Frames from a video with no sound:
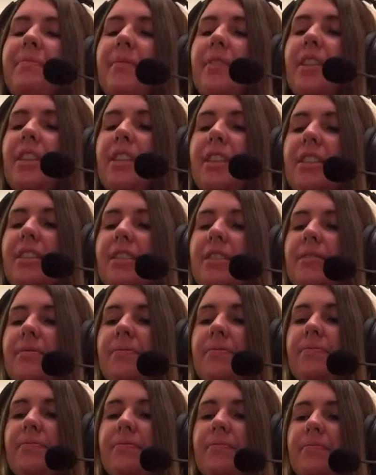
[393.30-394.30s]
yeah, that's kind
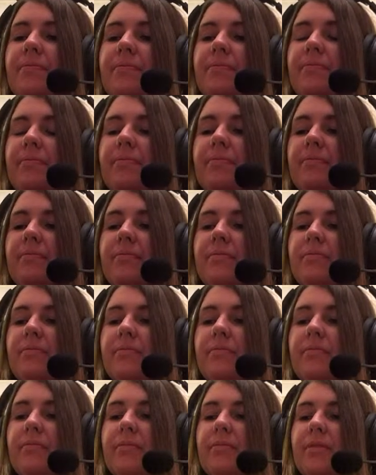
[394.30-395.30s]
of
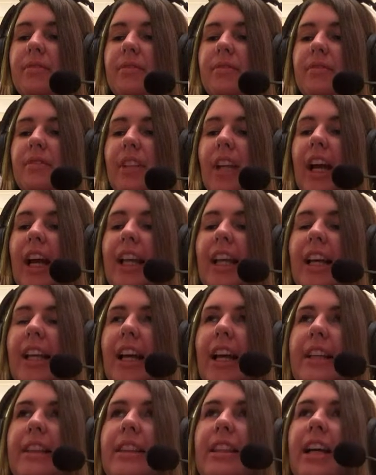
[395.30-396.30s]
so.
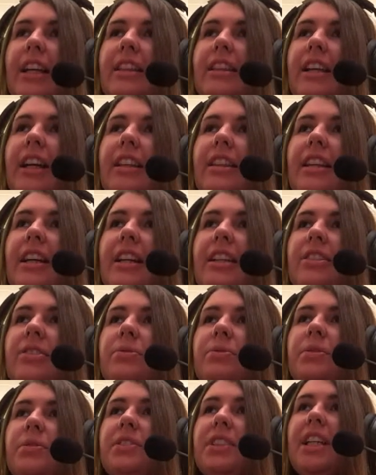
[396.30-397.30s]
I
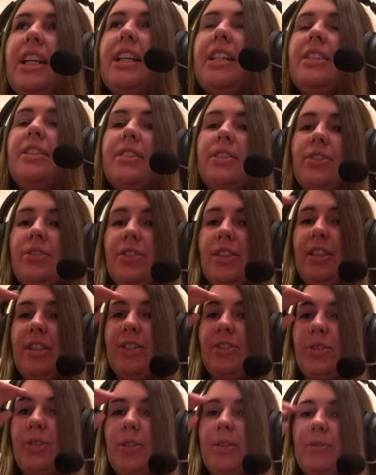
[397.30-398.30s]
think with Tegan, she
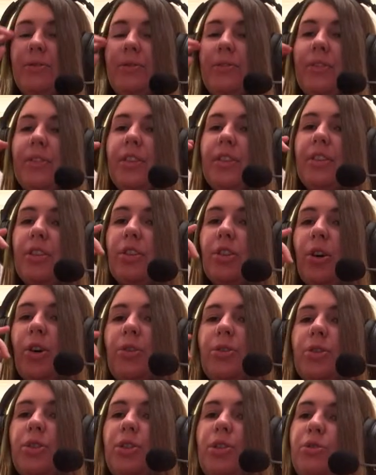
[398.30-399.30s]
sort of the
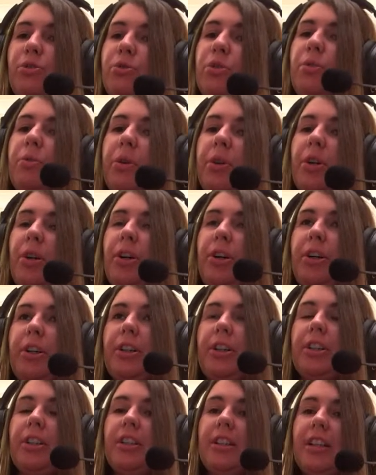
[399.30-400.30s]
Doctor grew on
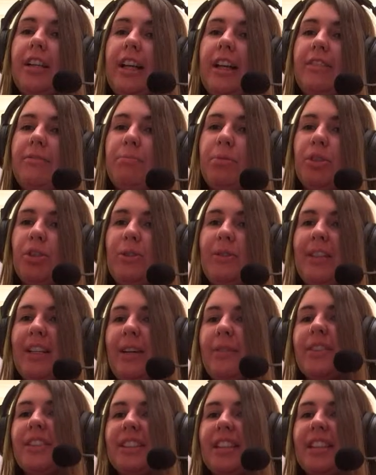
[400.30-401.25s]
her, but she'd never